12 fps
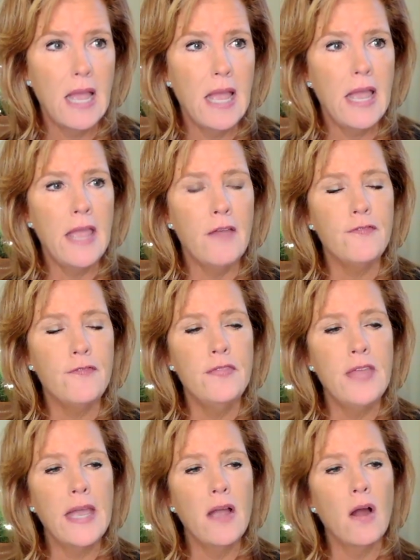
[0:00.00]
If
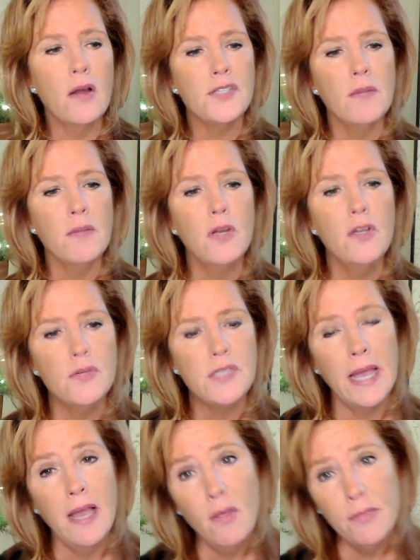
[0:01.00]
they are someone who is a
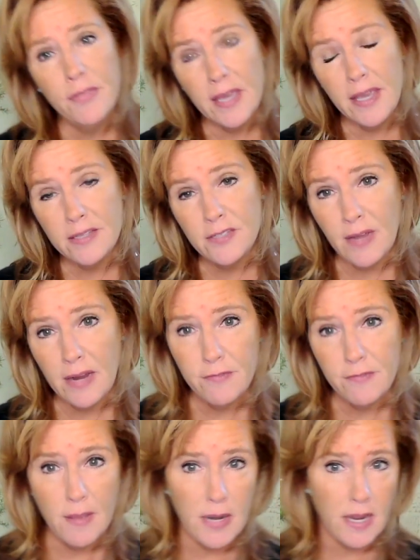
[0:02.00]
healthy divine
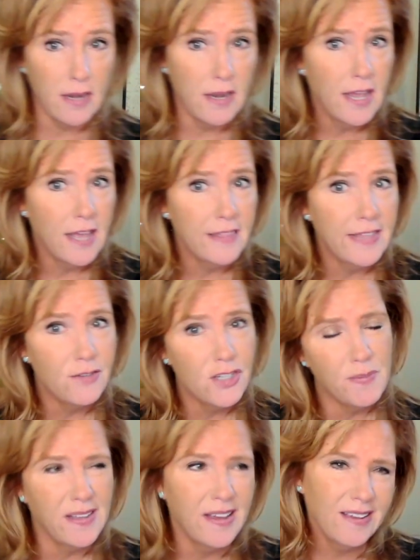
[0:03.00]
feminine, they'd just
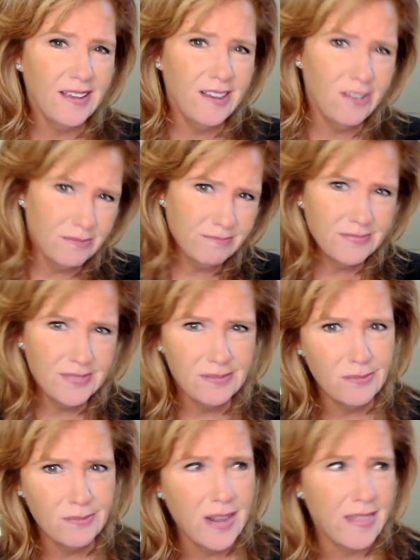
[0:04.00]
be like, oh,
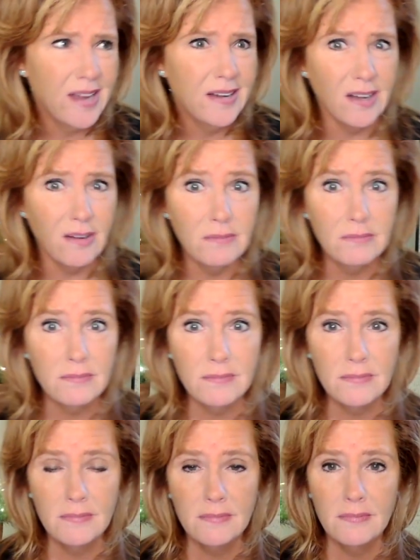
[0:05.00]
what do they know?
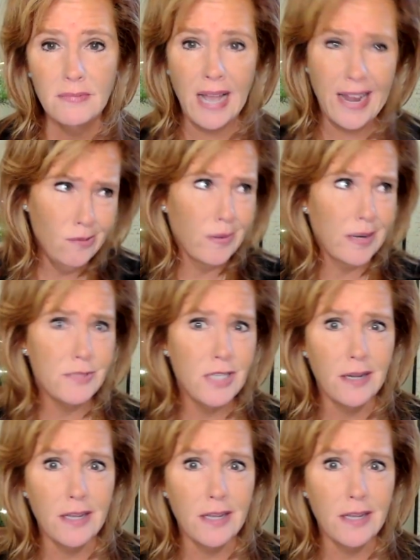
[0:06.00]
I know what I'm talking